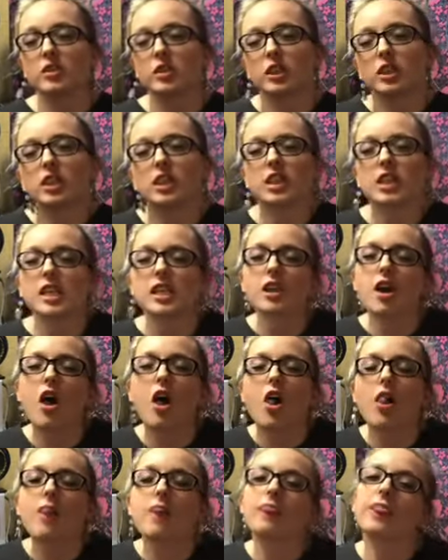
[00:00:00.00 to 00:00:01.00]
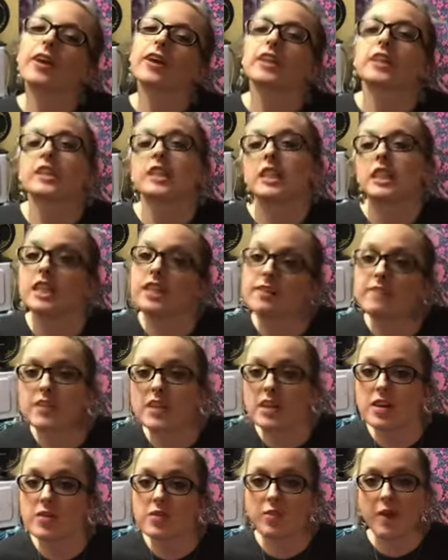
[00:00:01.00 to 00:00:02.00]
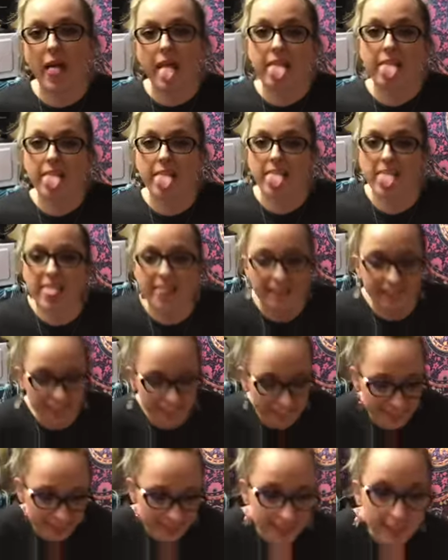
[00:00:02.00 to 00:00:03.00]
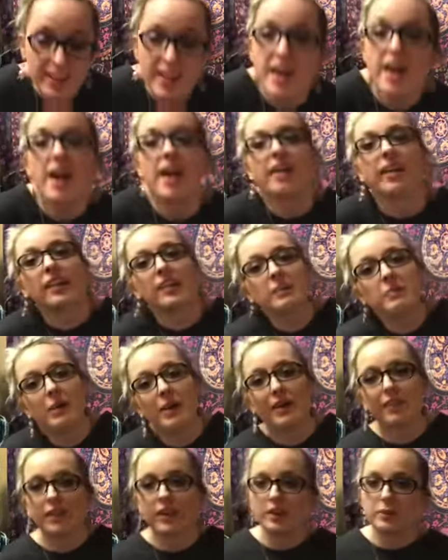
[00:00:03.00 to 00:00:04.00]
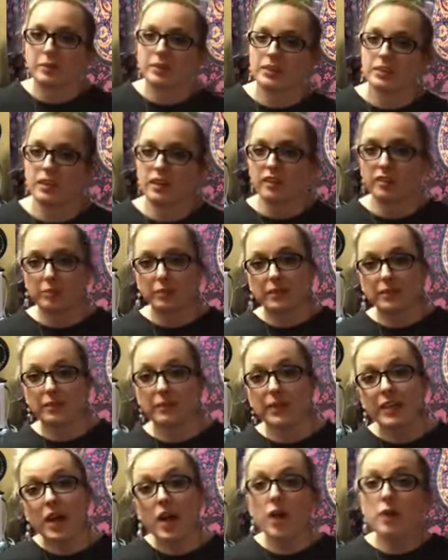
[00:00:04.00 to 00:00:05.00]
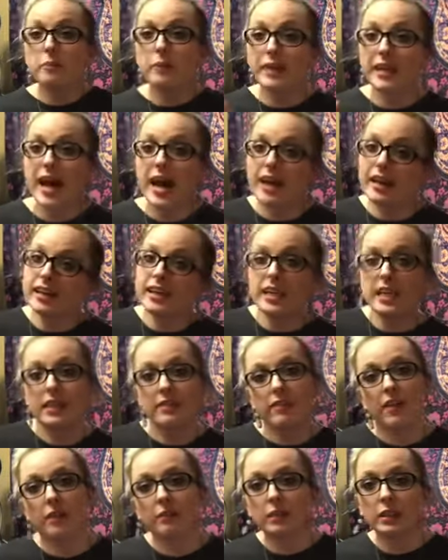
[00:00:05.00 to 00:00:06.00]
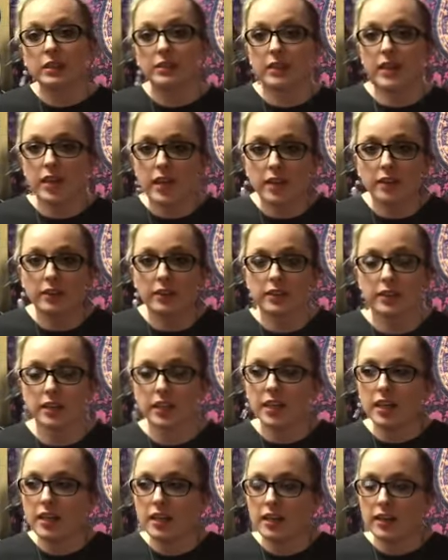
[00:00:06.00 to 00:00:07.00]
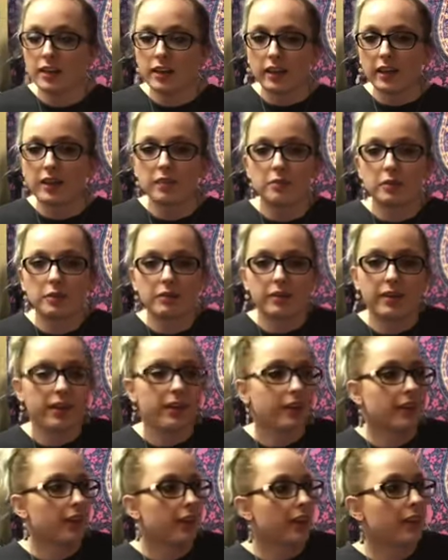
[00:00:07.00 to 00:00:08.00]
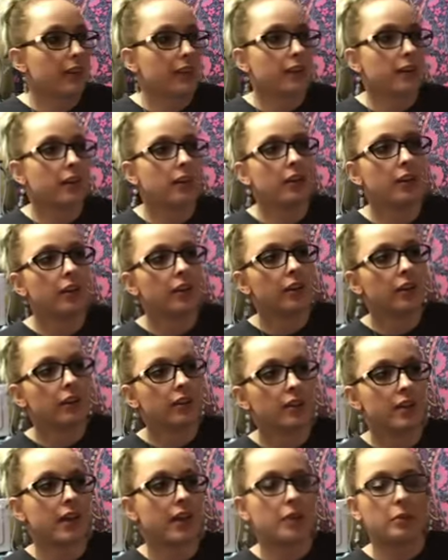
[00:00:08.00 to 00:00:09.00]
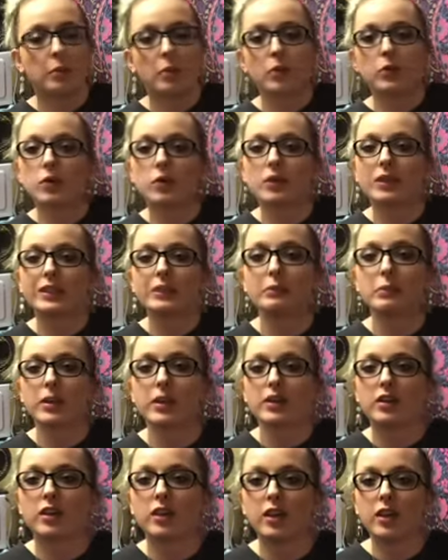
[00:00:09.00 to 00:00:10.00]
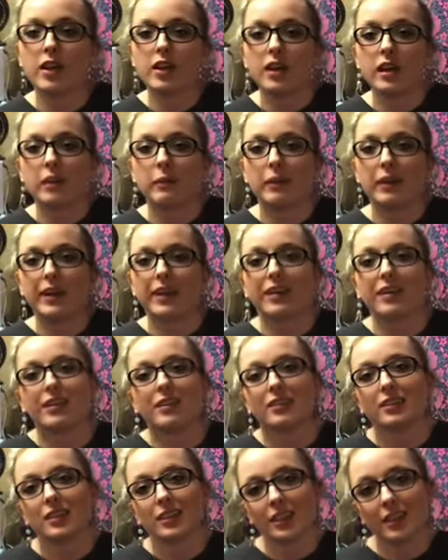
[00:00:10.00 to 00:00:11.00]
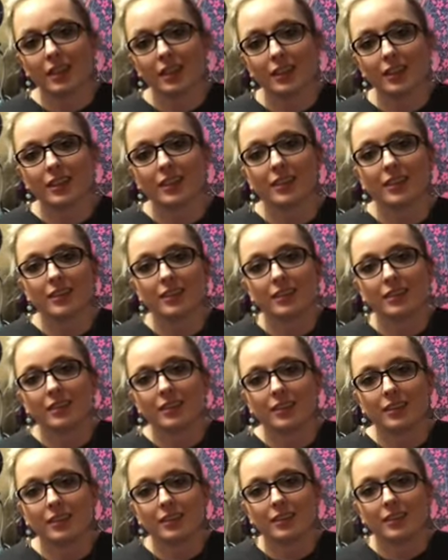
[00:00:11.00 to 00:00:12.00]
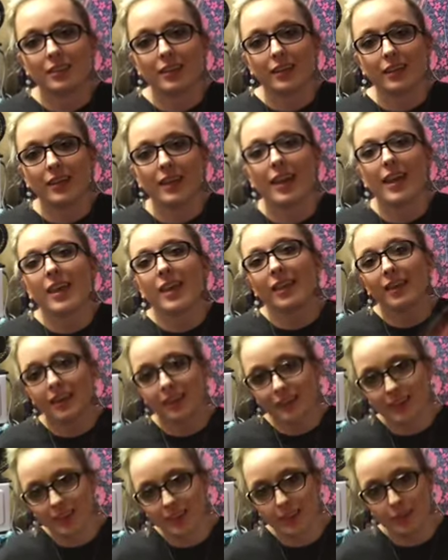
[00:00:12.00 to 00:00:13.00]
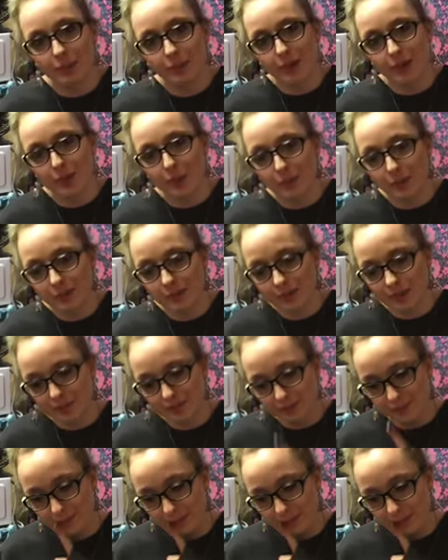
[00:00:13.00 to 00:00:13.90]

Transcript: Just like all 13 of you. I like to make fun of myself because I'm like, oh my god, I need to film these videos. Like I'm a fucking like Tana Mojo's bitch. I'm like, sis, you got 13 subscribers.